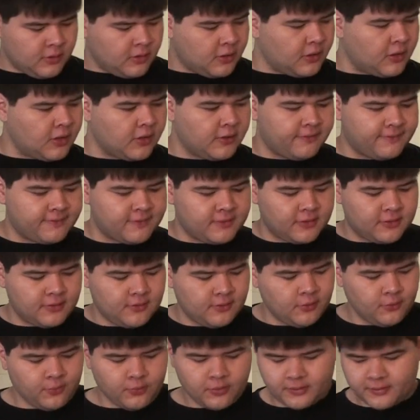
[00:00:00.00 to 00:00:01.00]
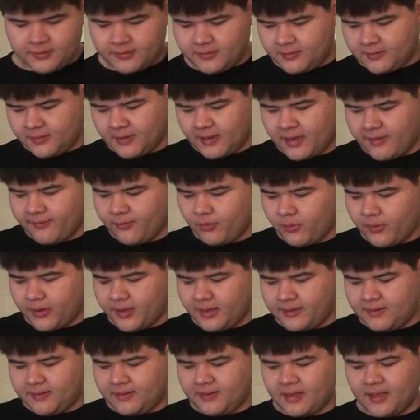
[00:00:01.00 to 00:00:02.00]
often you want to have a
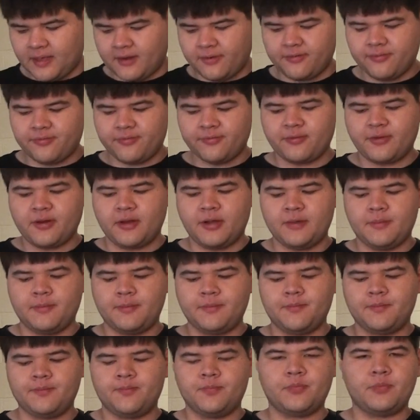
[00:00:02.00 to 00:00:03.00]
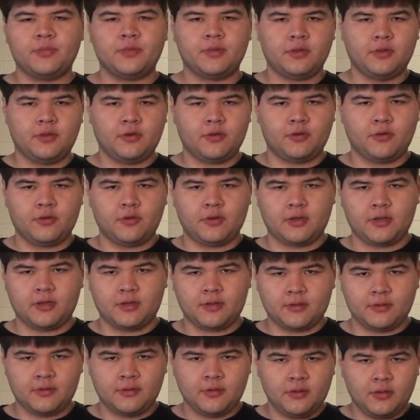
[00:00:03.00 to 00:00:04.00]
way to get from your
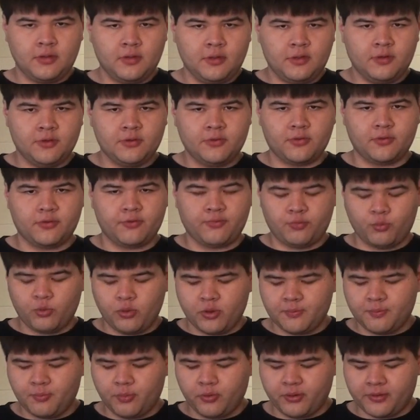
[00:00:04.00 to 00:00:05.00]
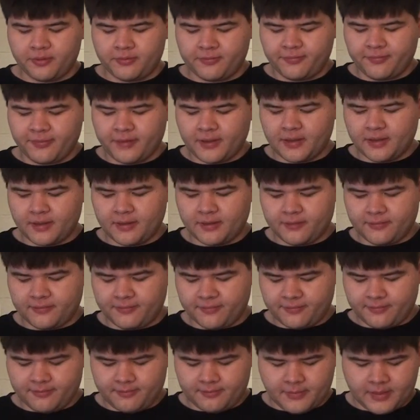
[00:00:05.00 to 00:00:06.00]
sort of
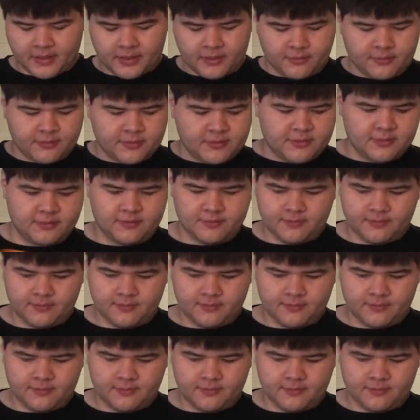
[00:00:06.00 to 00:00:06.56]
1.5 mount